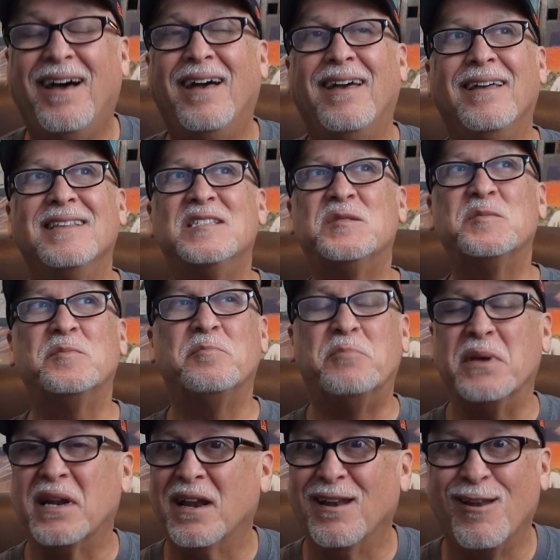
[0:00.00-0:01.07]
It's
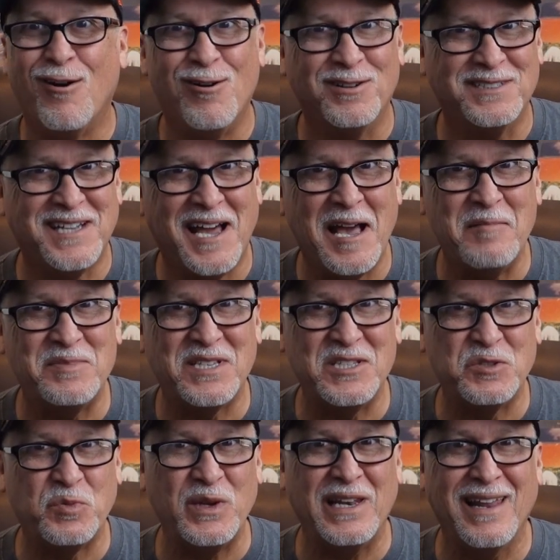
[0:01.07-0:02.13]
been a long time
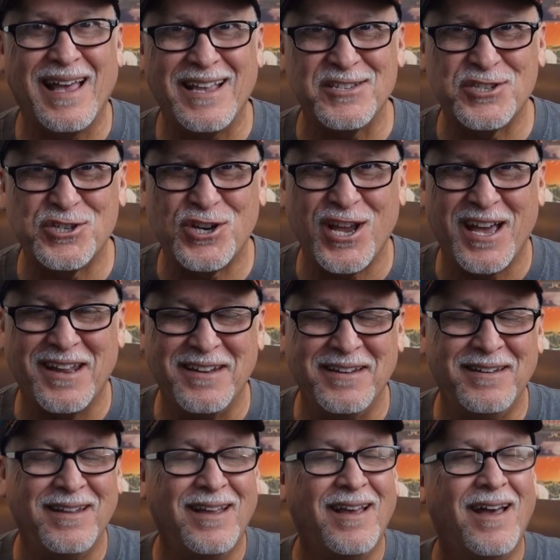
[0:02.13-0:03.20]
since we last
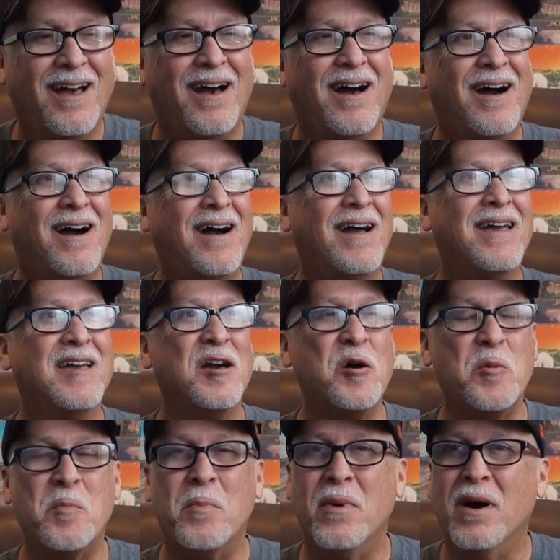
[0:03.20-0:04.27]
chatted. I
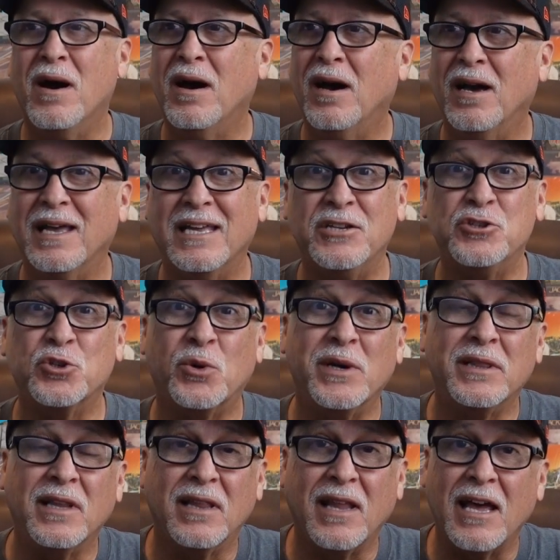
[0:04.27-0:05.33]
am uh,
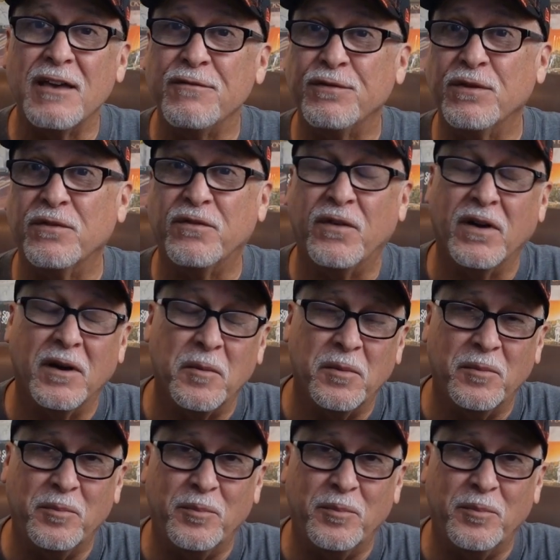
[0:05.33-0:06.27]
enjoying the life of uh,